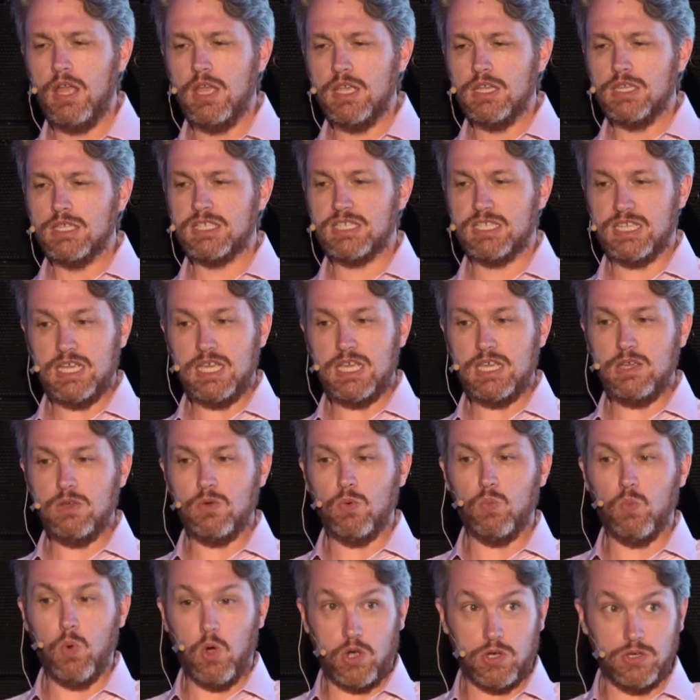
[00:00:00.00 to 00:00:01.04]
C
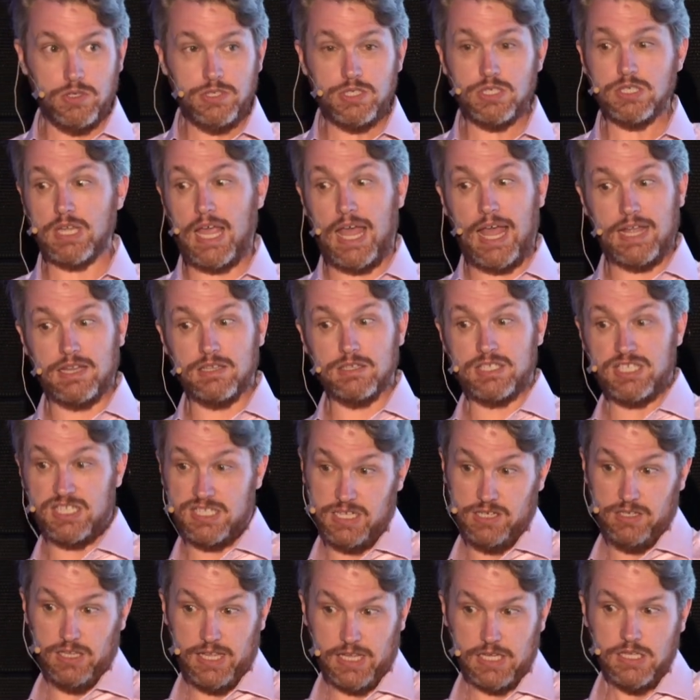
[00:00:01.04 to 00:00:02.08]
was and
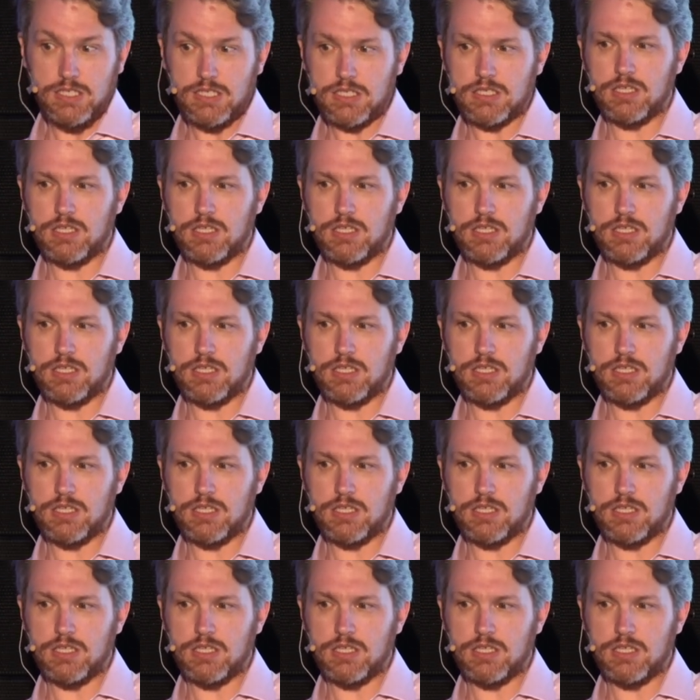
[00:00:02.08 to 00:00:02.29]
still is